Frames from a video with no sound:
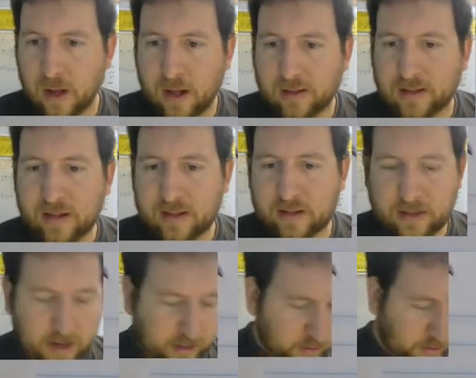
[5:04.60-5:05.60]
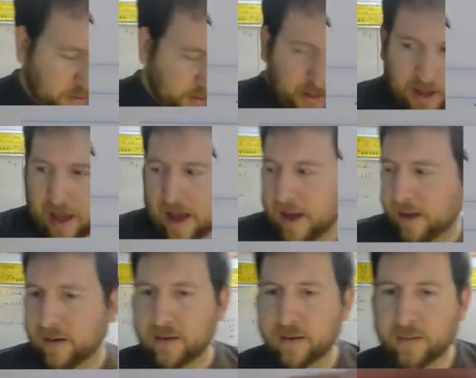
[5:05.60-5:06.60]
Let's take a look
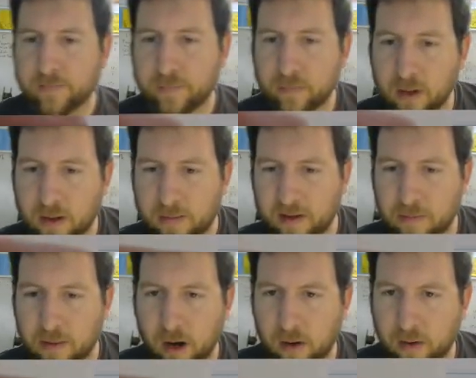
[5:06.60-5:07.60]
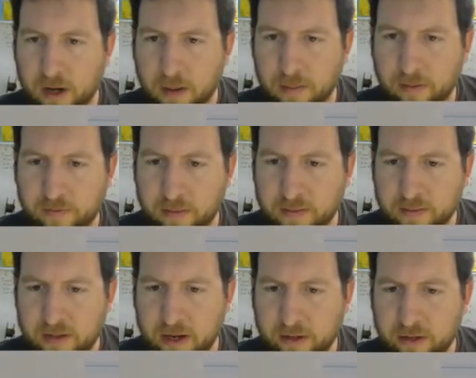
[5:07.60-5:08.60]
at, let me borrow a couple from the
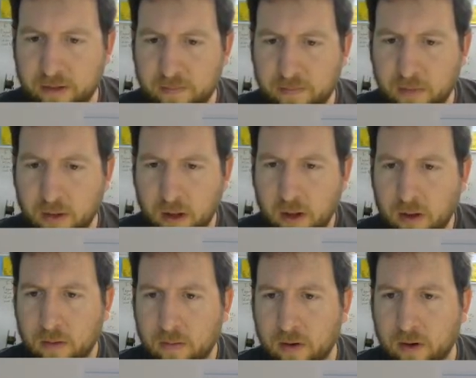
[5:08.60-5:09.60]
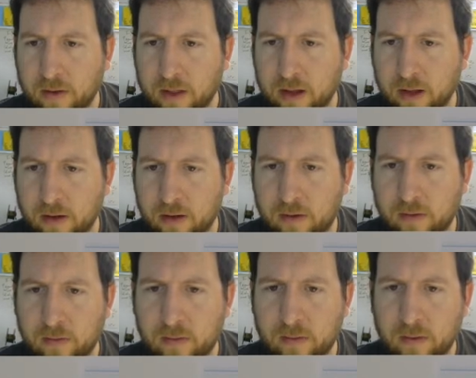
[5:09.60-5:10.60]
section. What are they going to
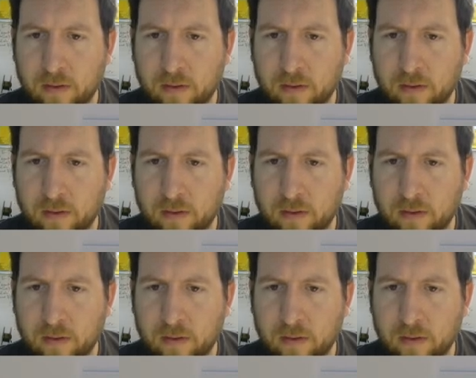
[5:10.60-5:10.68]
do?